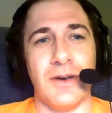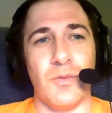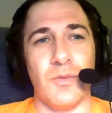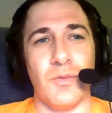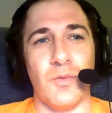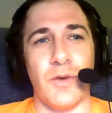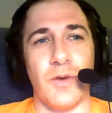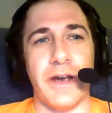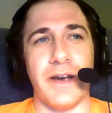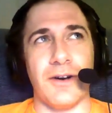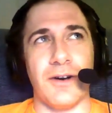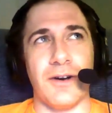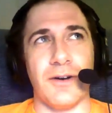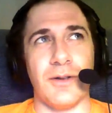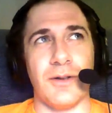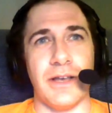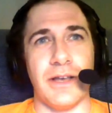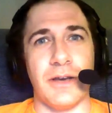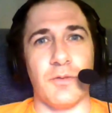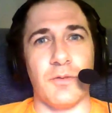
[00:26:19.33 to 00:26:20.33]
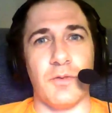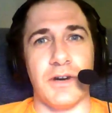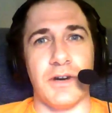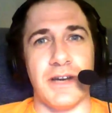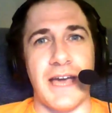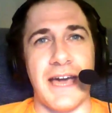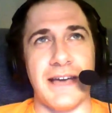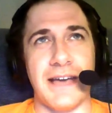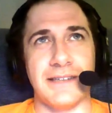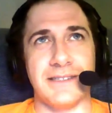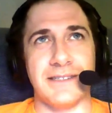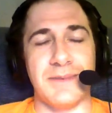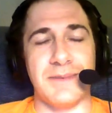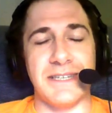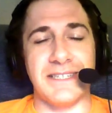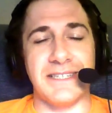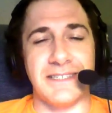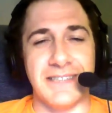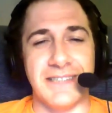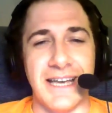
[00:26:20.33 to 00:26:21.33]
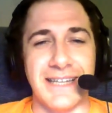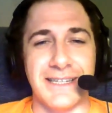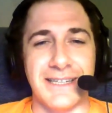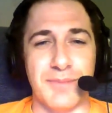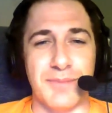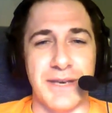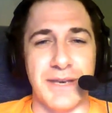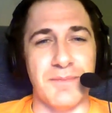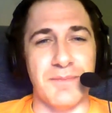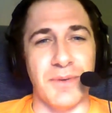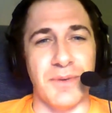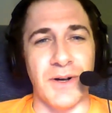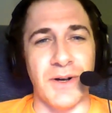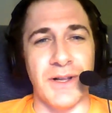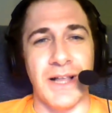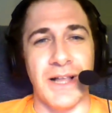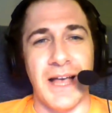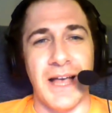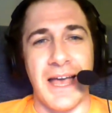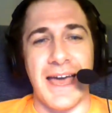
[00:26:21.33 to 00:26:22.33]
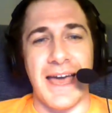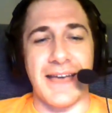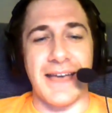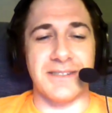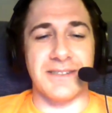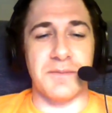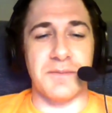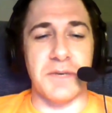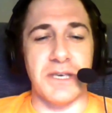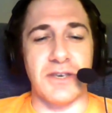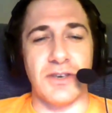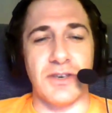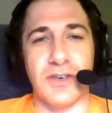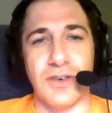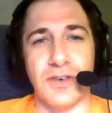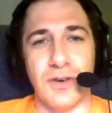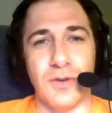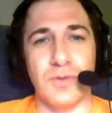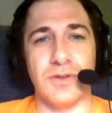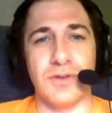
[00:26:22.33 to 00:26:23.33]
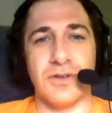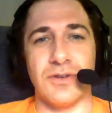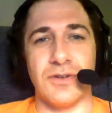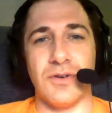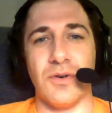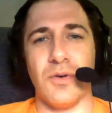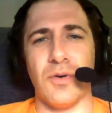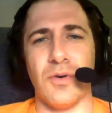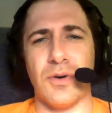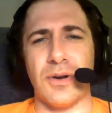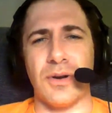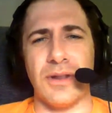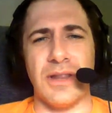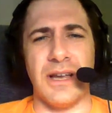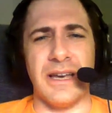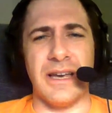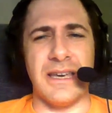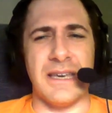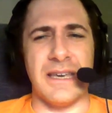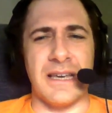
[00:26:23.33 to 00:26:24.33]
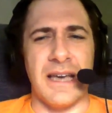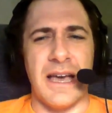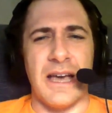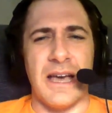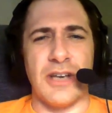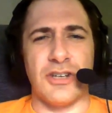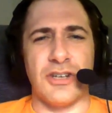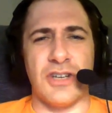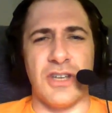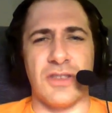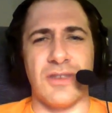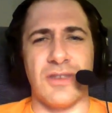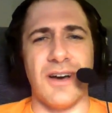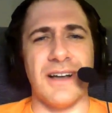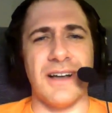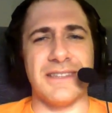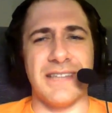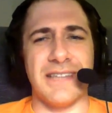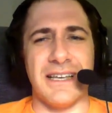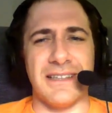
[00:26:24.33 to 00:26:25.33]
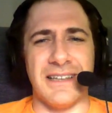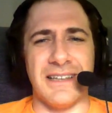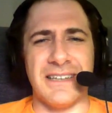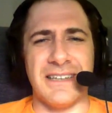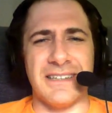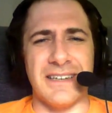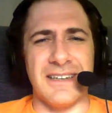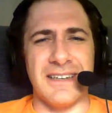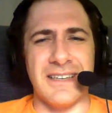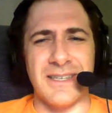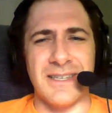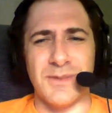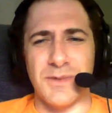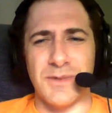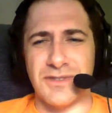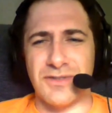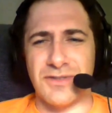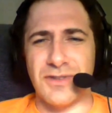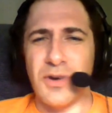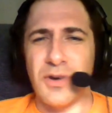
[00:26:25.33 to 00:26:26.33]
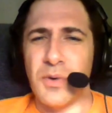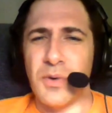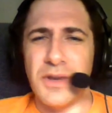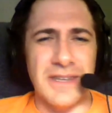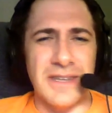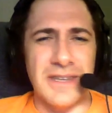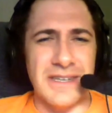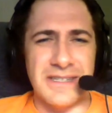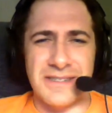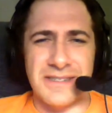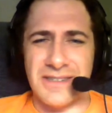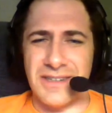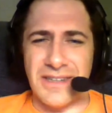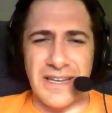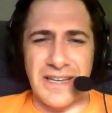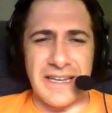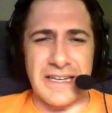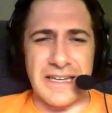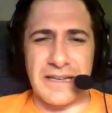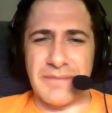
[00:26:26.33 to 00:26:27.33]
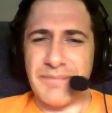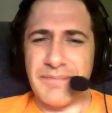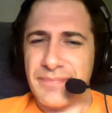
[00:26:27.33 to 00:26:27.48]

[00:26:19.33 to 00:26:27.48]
where like what has to be said to people has to be cute, or like she thought that like Denise was doing this to like,